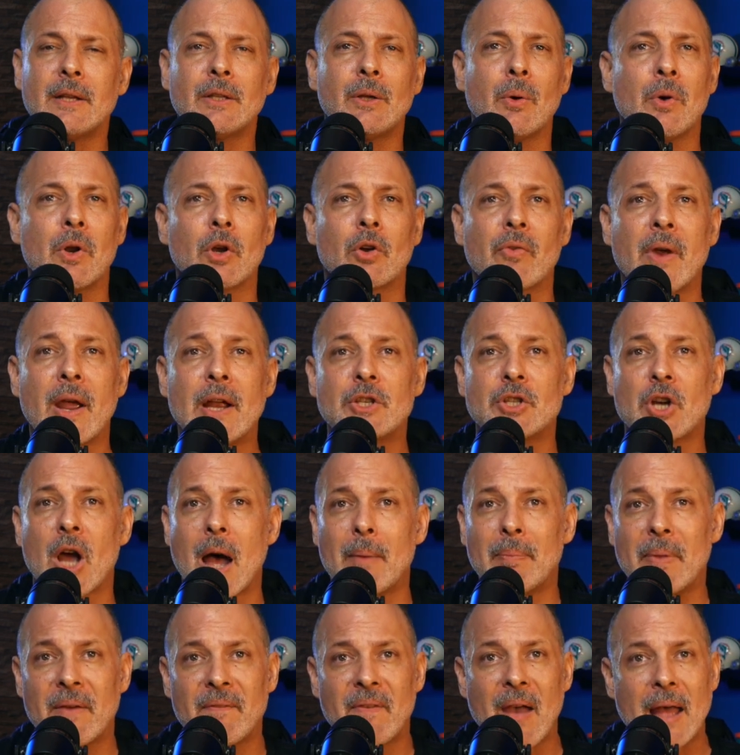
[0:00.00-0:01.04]
doing a great
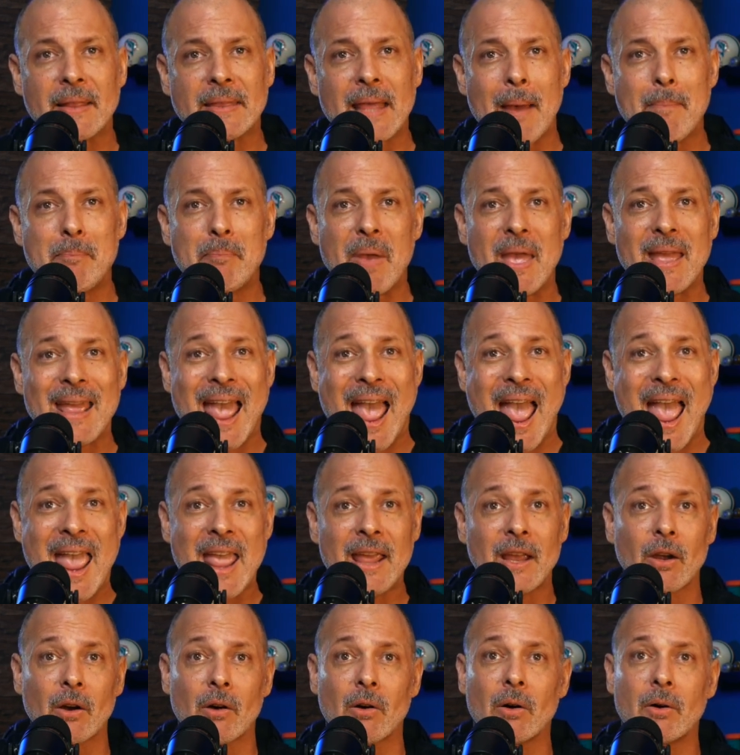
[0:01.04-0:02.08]
job. They've got that big
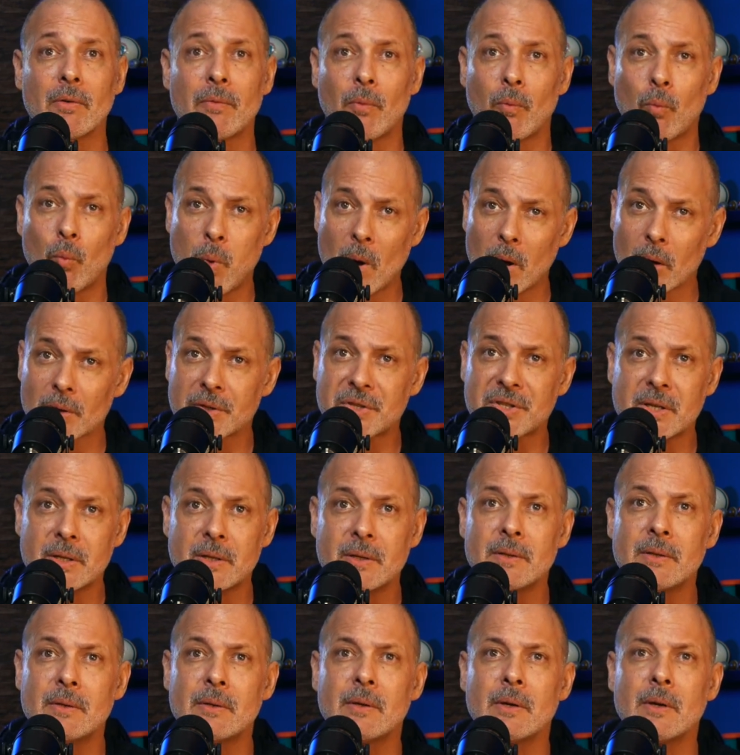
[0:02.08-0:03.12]
anchor of
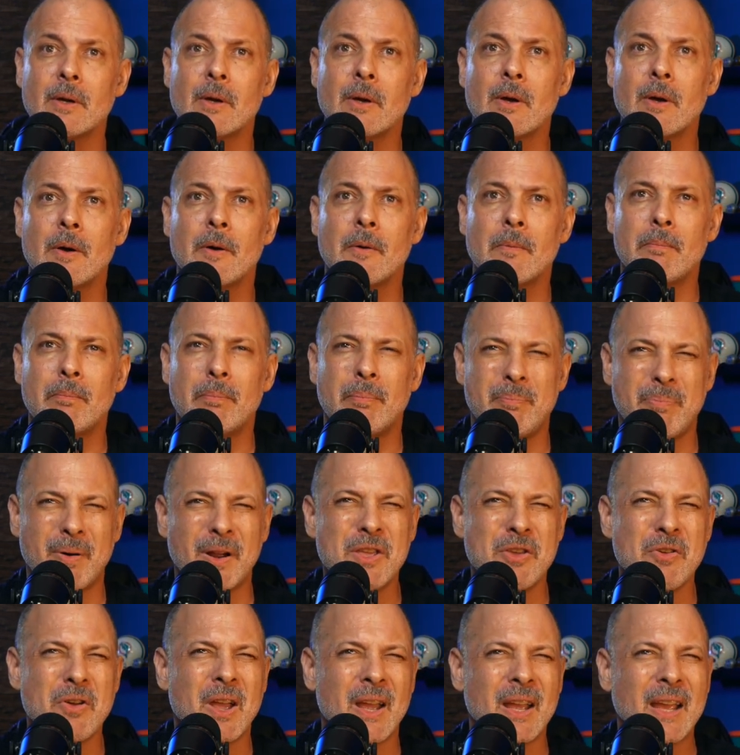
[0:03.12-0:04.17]
Wilson, but
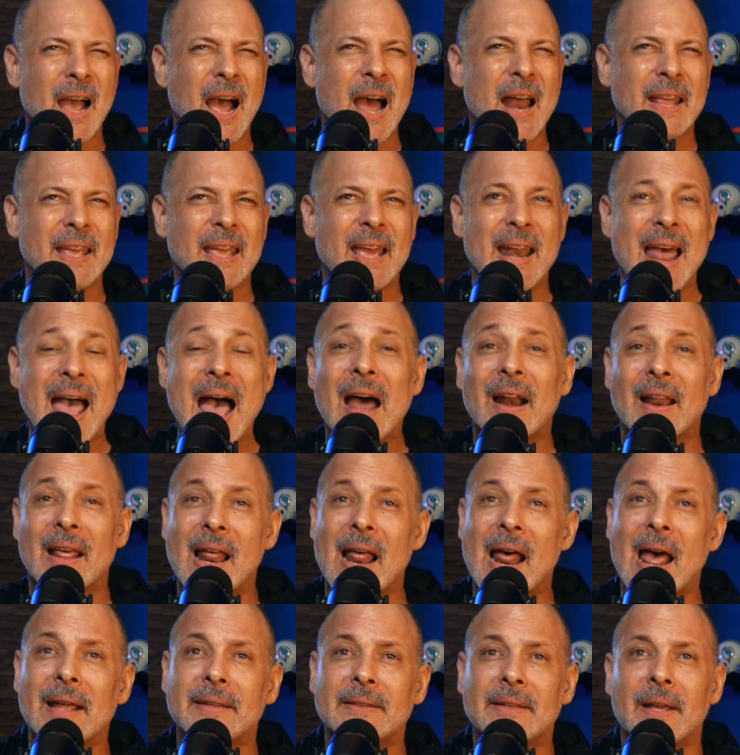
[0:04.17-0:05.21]
you can kind of get out of
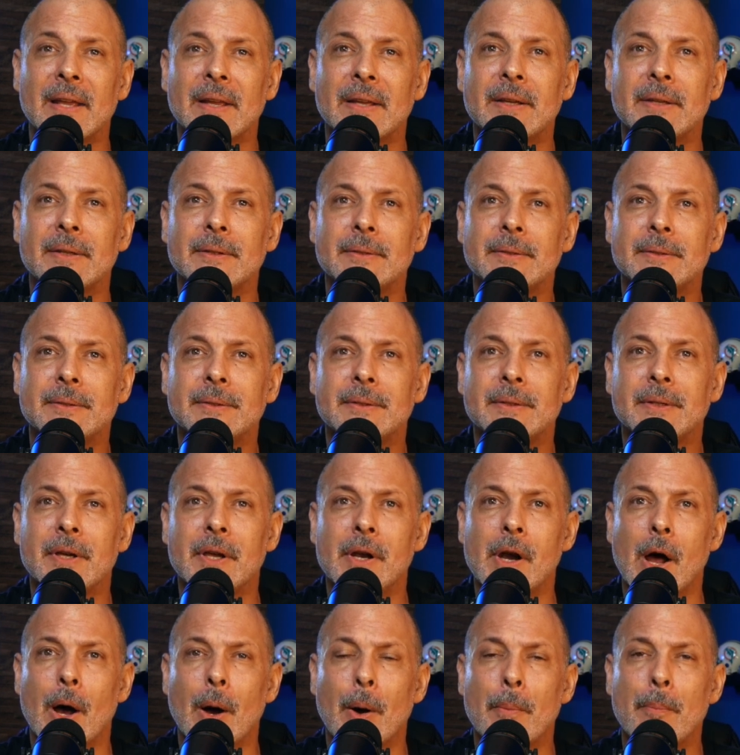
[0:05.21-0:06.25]
it, I think.
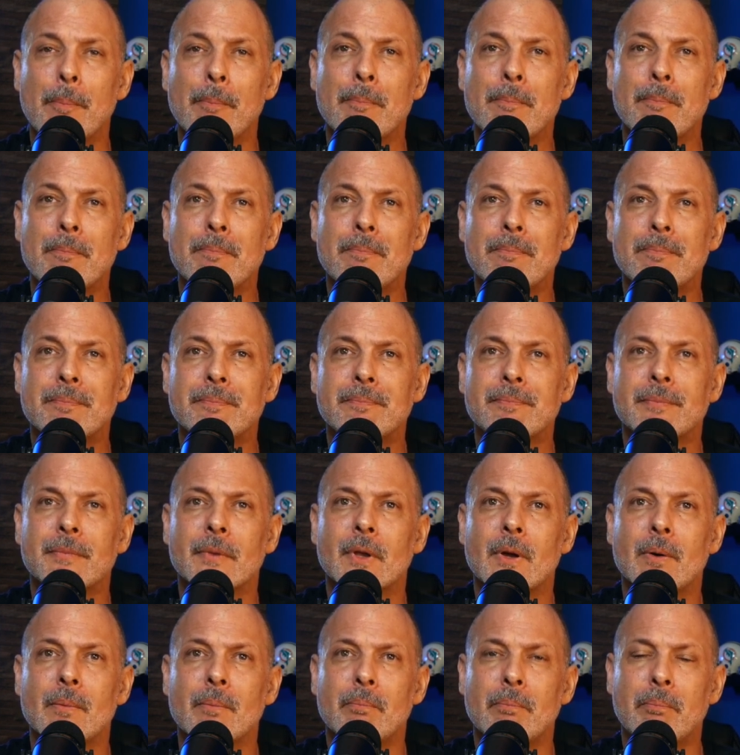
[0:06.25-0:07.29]
You know,
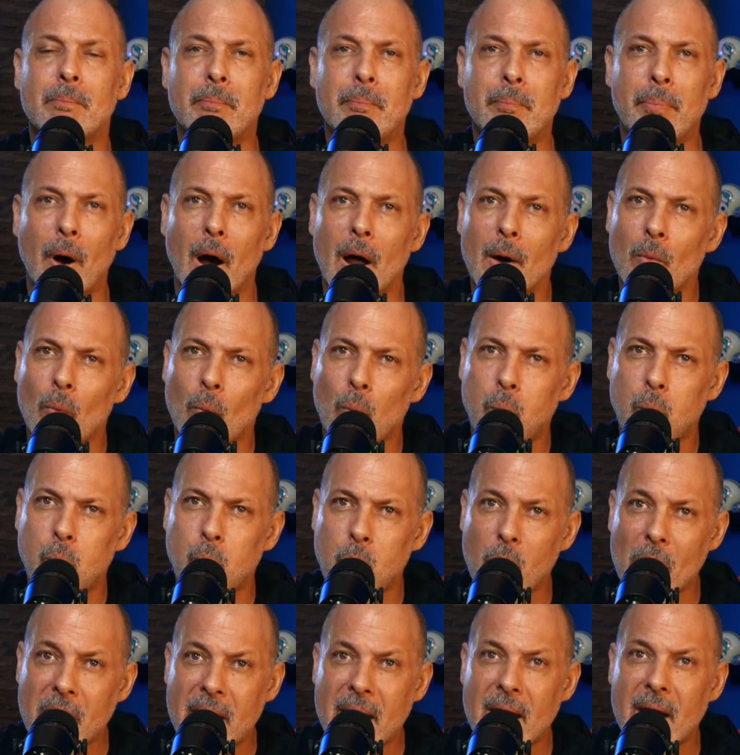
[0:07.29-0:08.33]
but
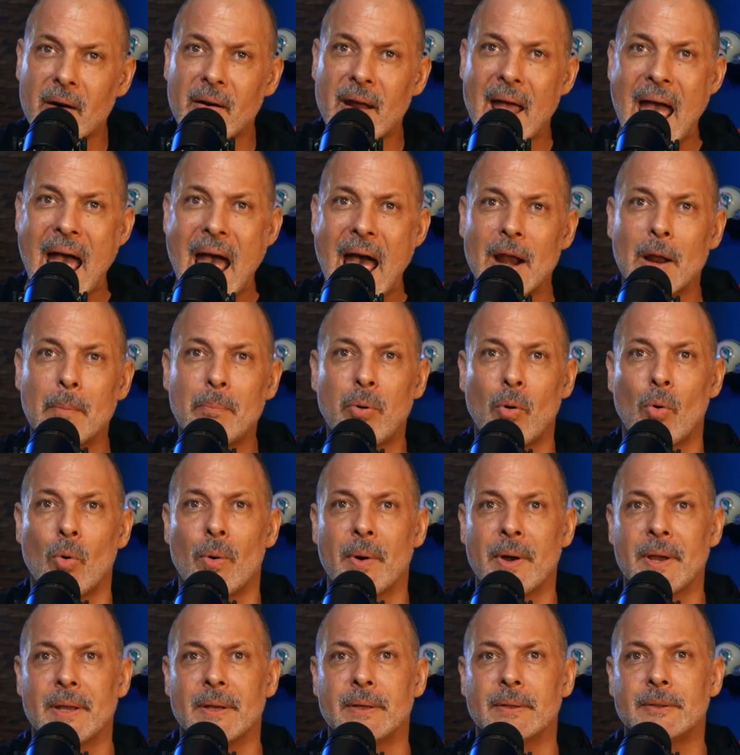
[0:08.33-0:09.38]
we're at a
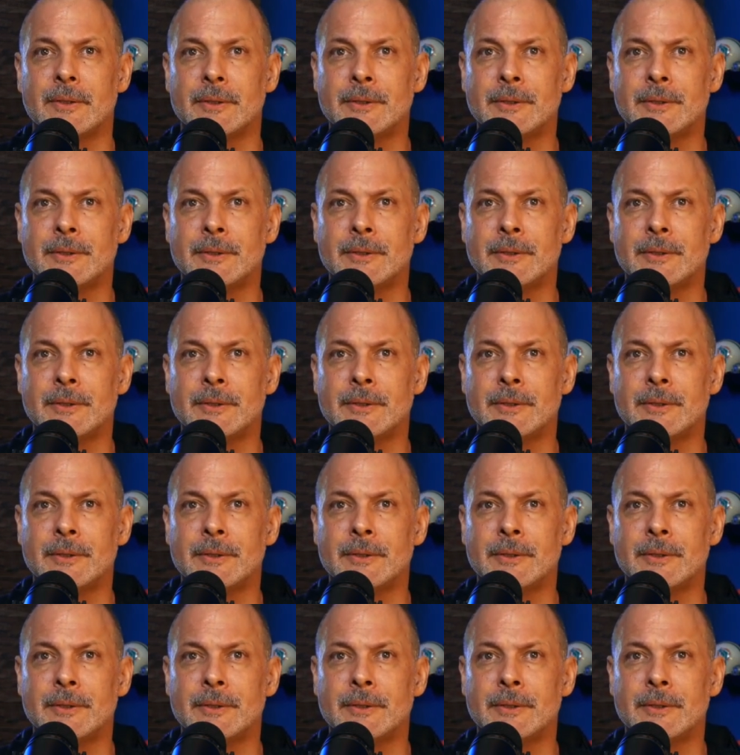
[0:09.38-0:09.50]
point